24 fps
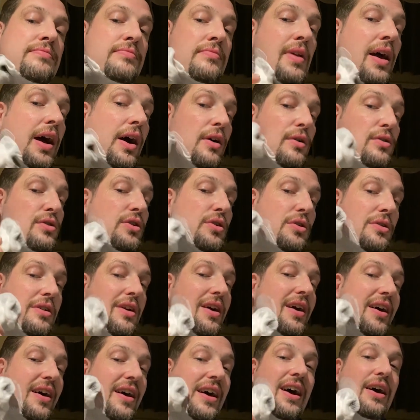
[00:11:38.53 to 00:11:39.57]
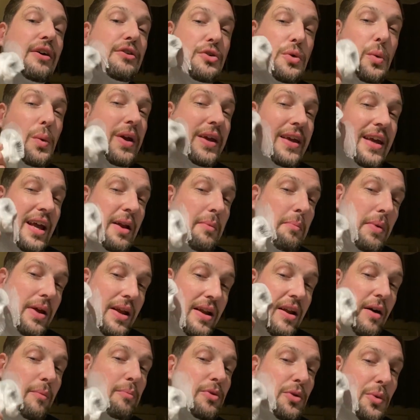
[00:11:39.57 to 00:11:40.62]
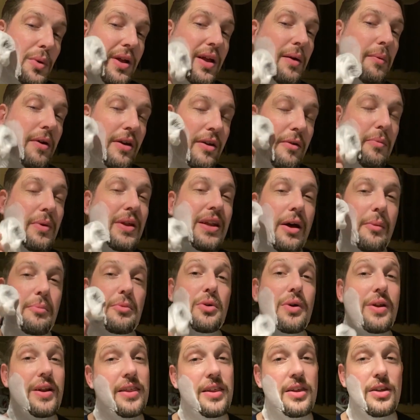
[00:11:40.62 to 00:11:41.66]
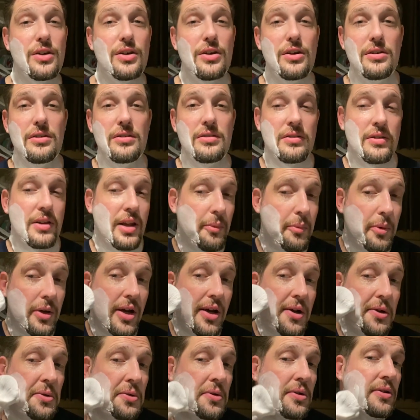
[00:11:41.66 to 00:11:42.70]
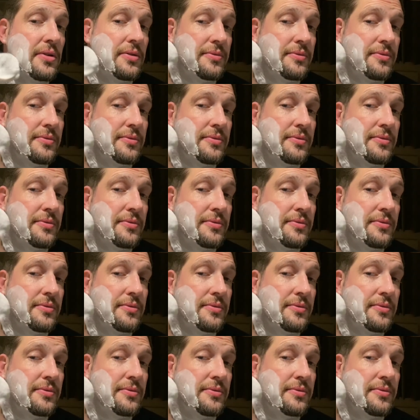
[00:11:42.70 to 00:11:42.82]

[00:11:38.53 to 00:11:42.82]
How's your weekend been? Up to it? Have you been up to anything good? Let me know.